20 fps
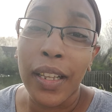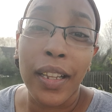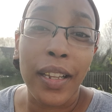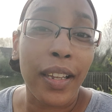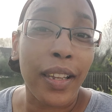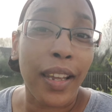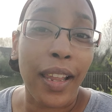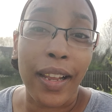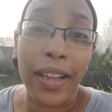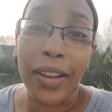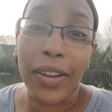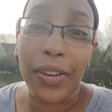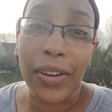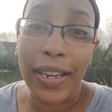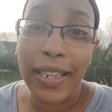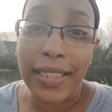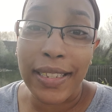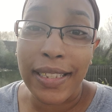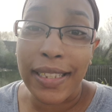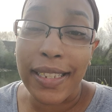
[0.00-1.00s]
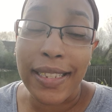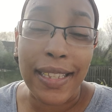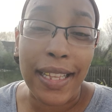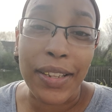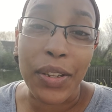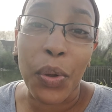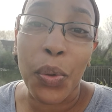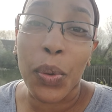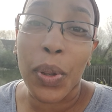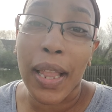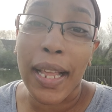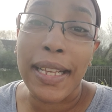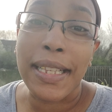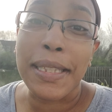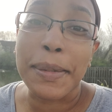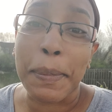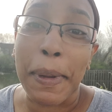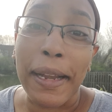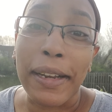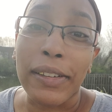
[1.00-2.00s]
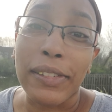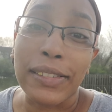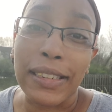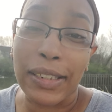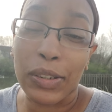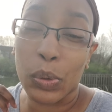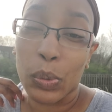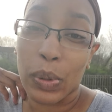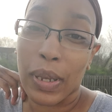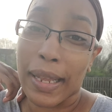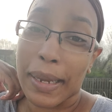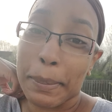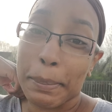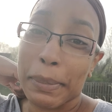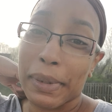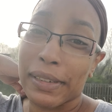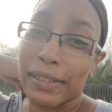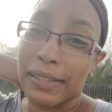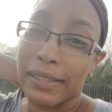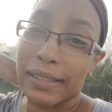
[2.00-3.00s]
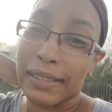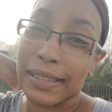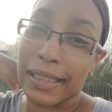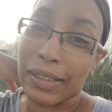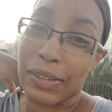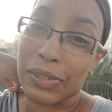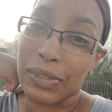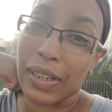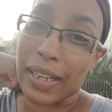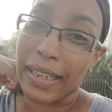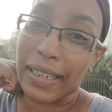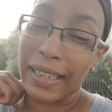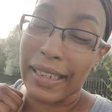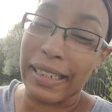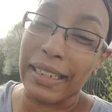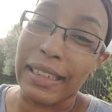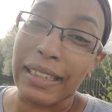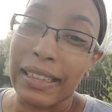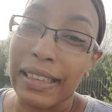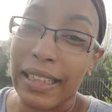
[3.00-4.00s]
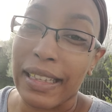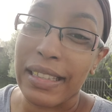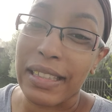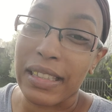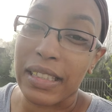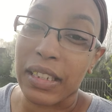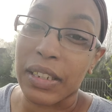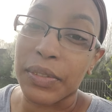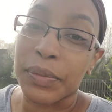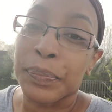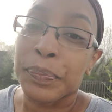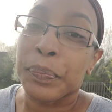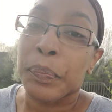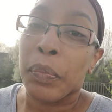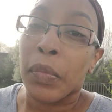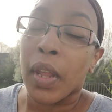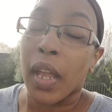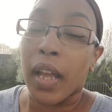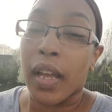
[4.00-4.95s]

like crazy, because I don't like spiders, I don't like bugs, I don't like any of that stuff.